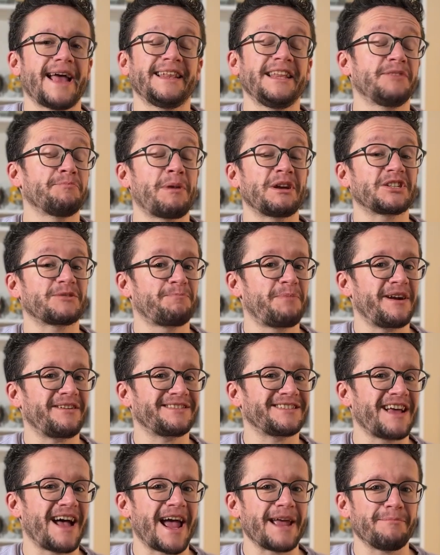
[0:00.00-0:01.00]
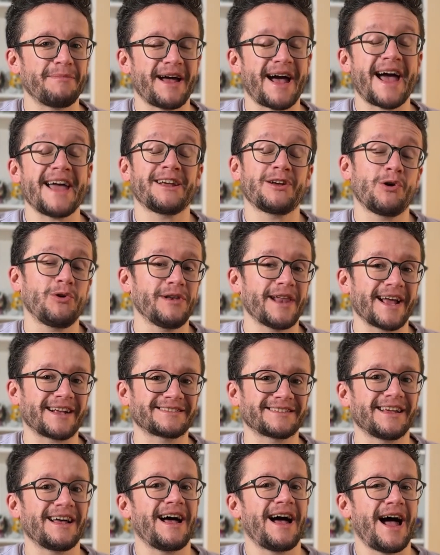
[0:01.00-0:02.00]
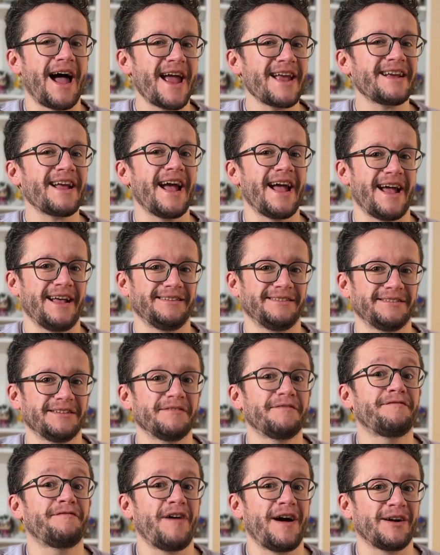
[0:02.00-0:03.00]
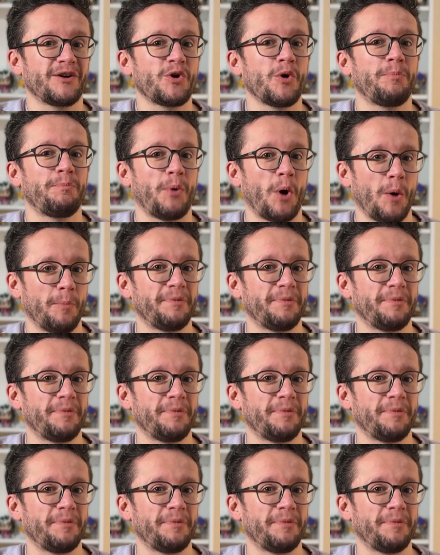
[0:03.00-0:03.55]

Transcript: in my spare time I collect high-end Funko Pop